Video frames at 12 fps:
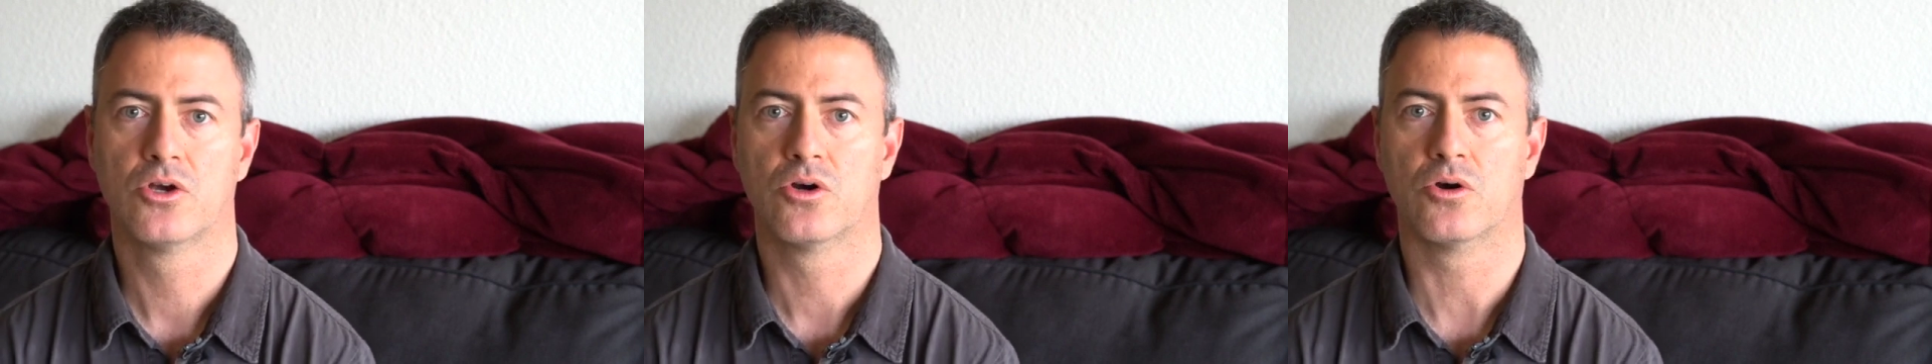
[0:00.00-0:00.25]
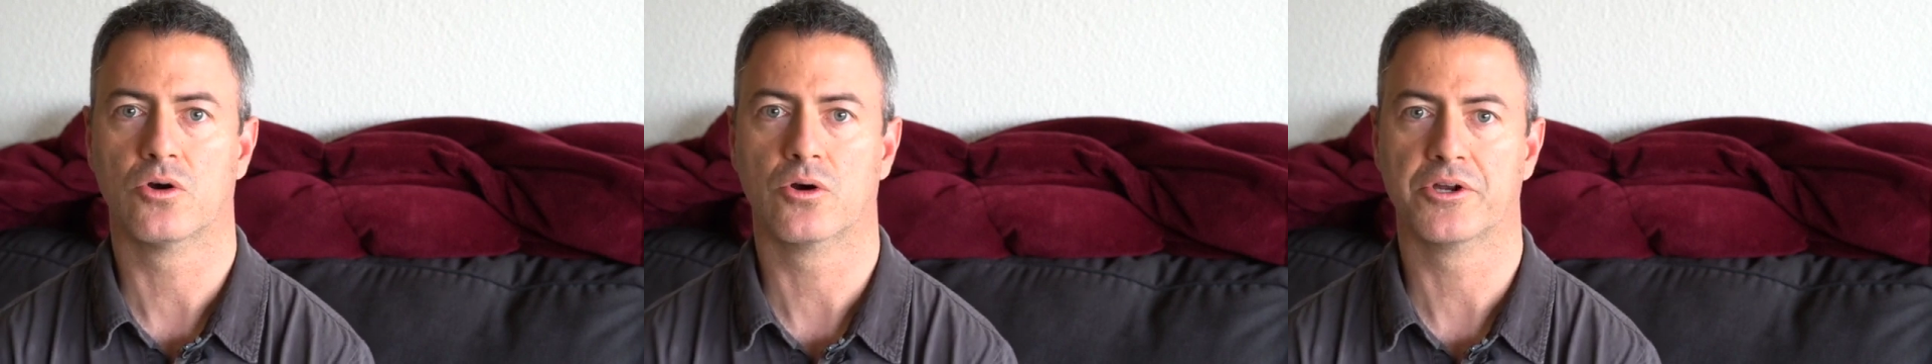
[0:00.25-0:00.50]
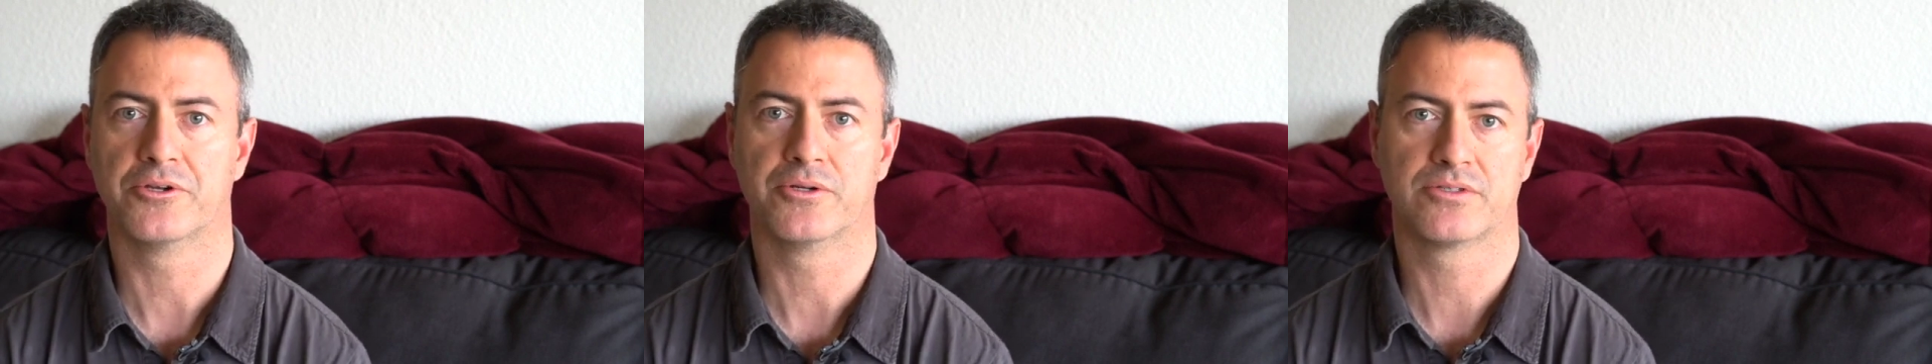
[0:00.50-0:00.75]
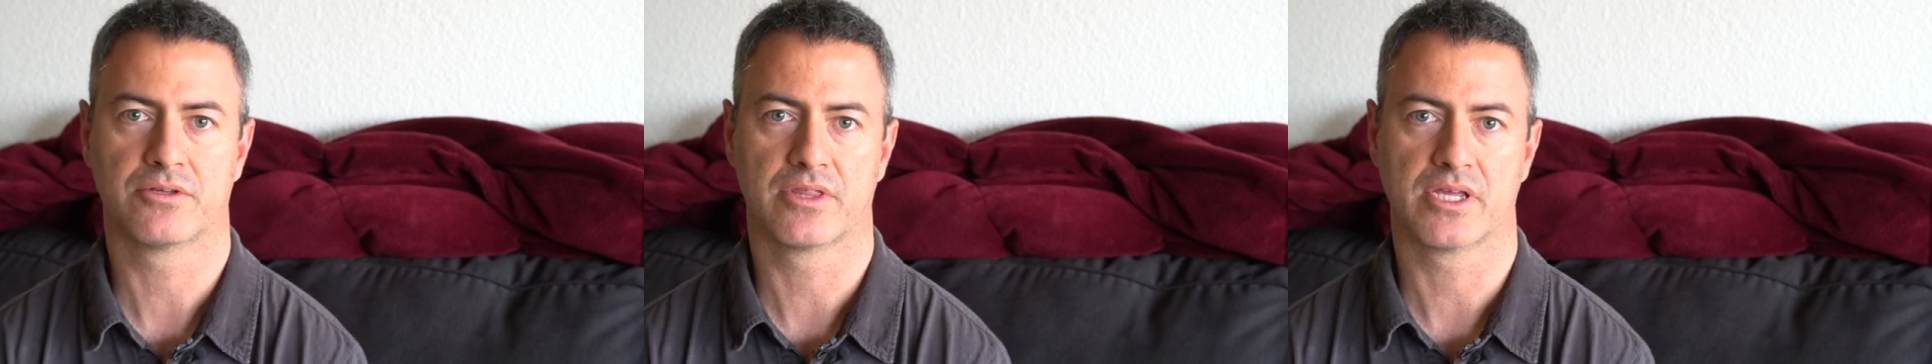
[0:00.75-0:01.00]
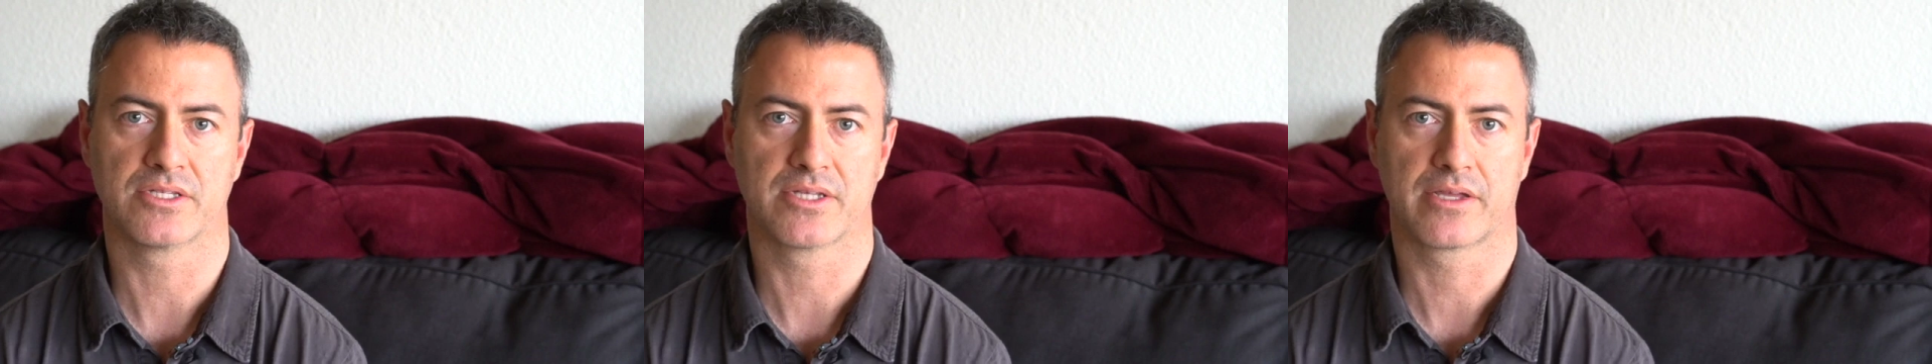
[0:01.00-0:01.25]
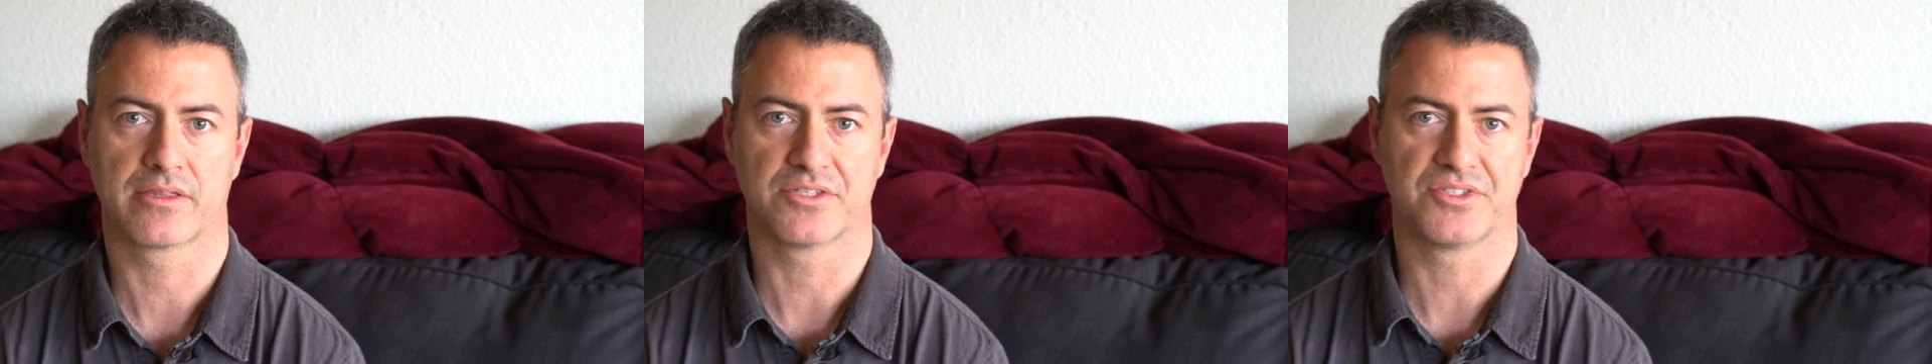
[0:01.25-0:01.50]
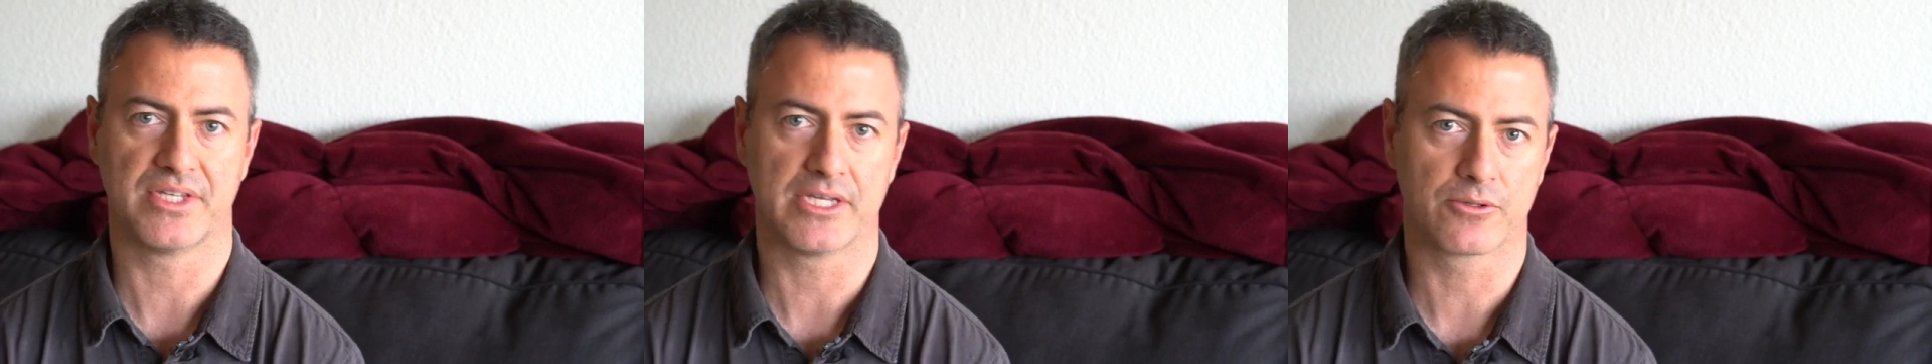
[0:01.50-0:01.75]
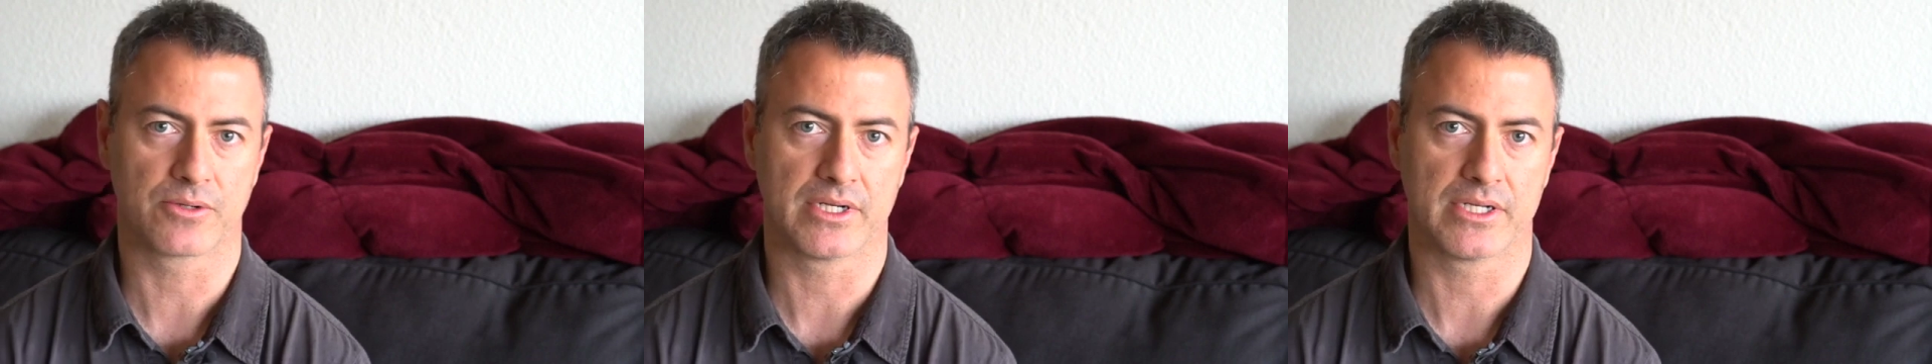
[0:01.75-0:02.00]
or you're into things like The
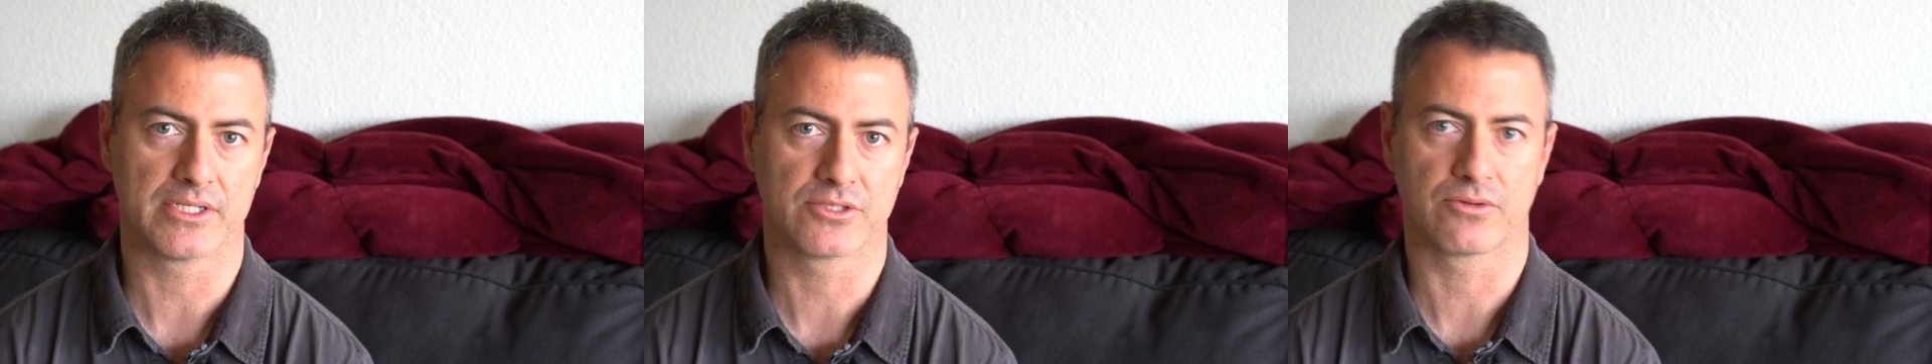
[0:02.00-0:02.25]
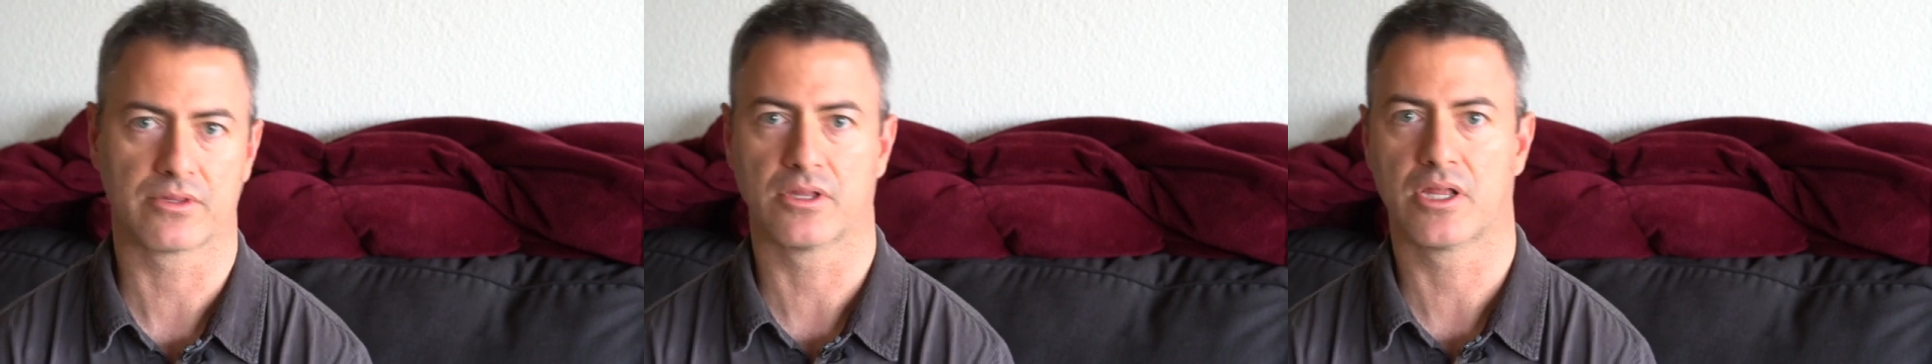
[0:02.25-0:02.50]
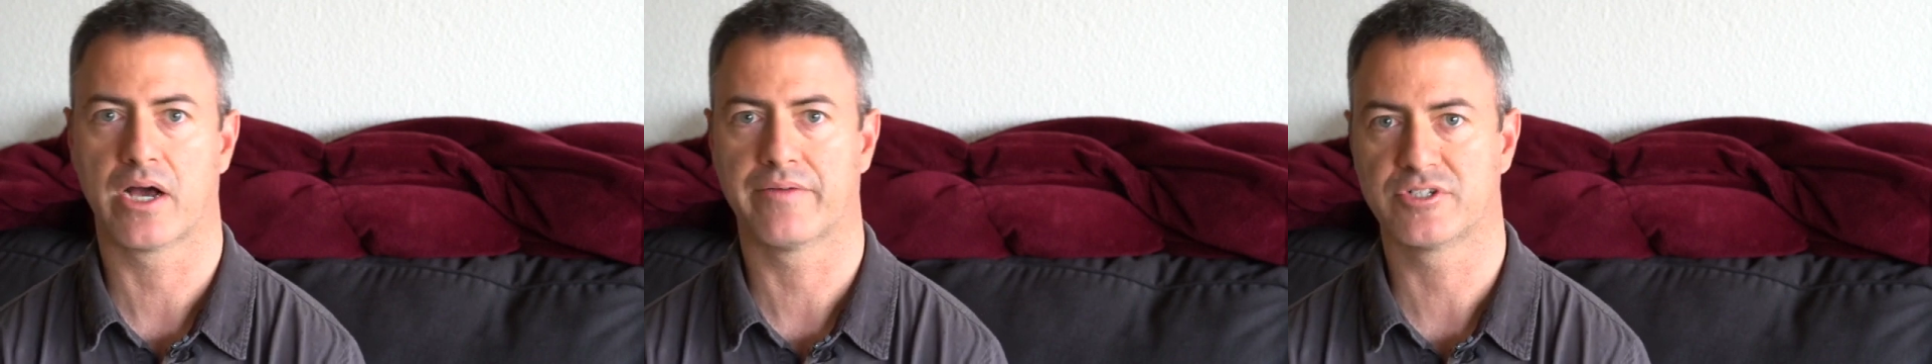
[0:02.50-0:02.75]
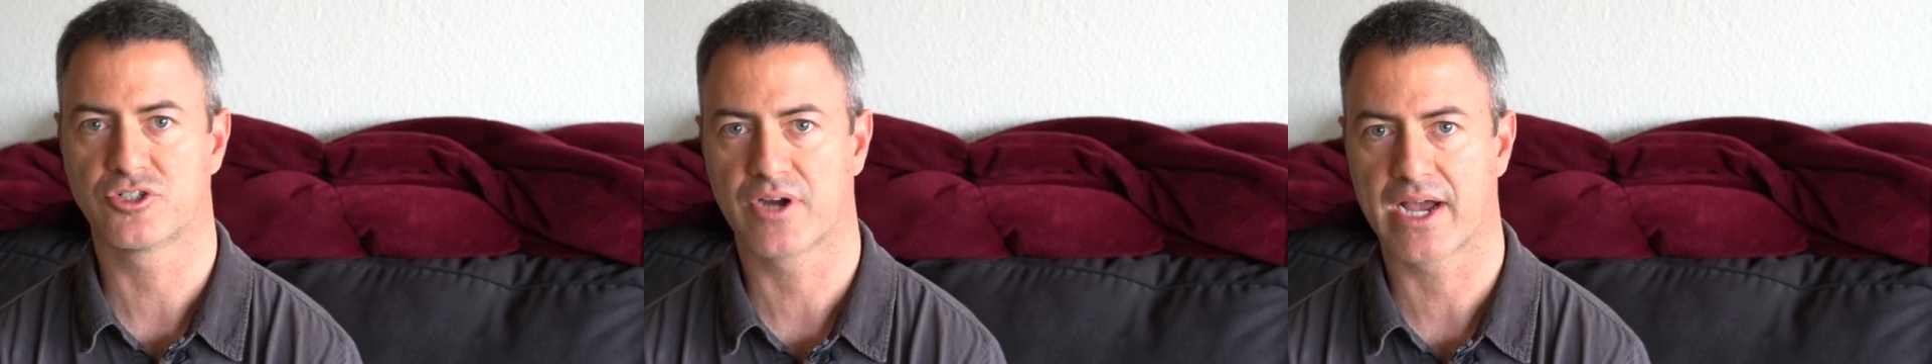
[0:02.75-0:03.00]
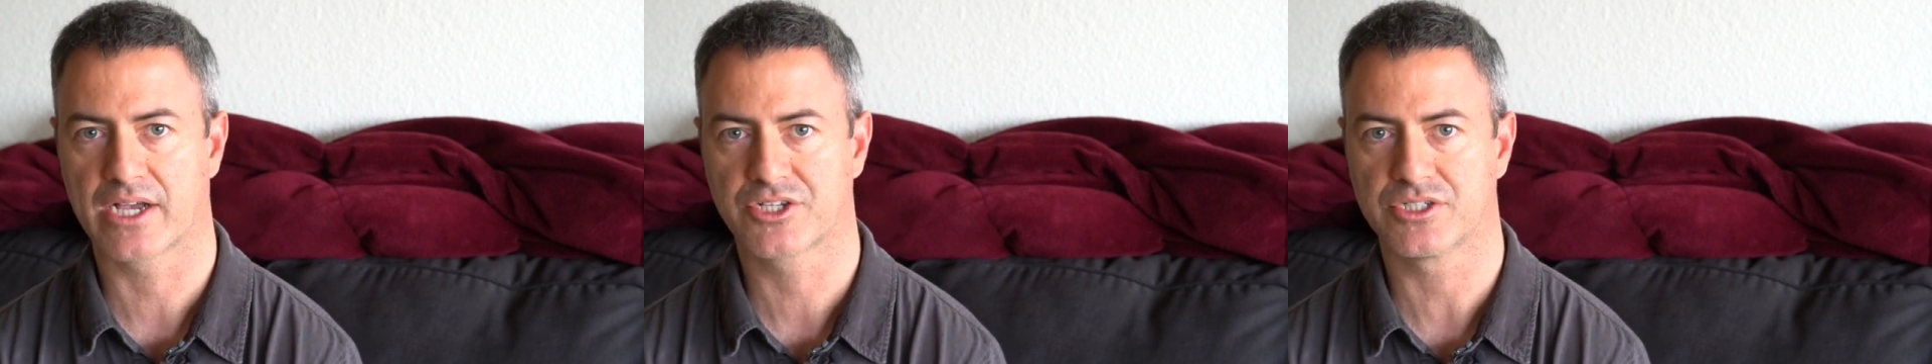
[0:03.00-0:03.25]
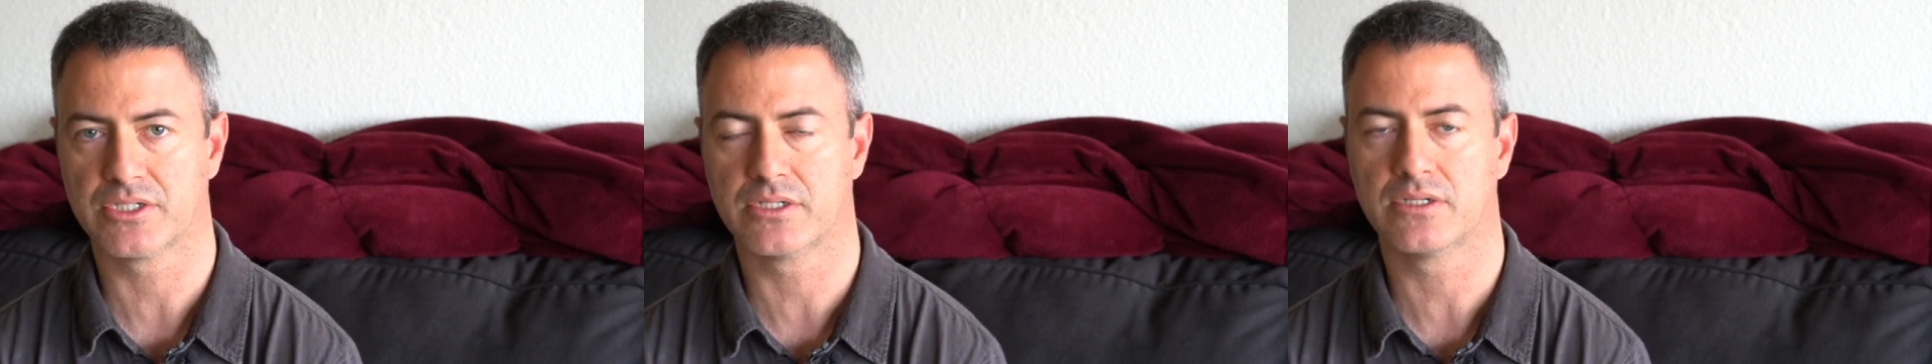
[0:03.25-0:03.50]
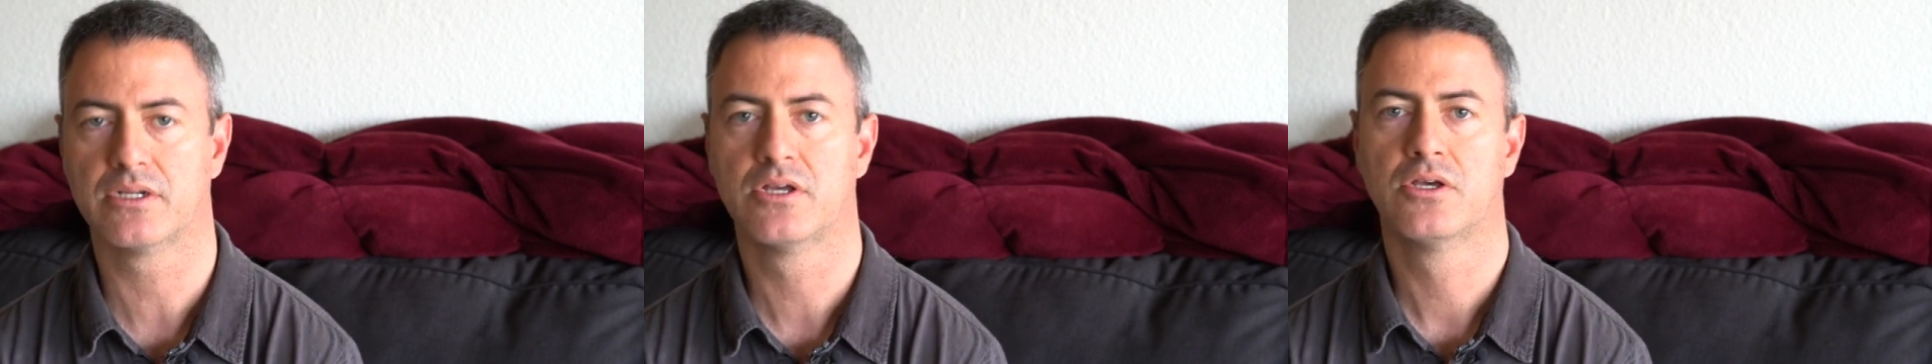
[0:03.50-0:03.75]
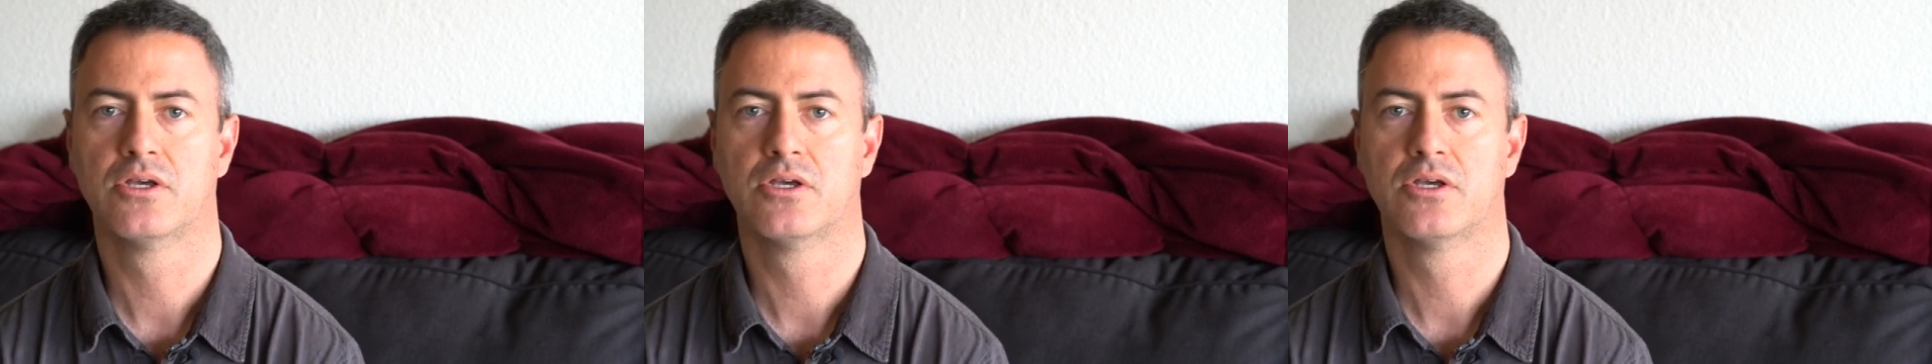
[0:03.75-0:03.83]
Secret or the law of attraction,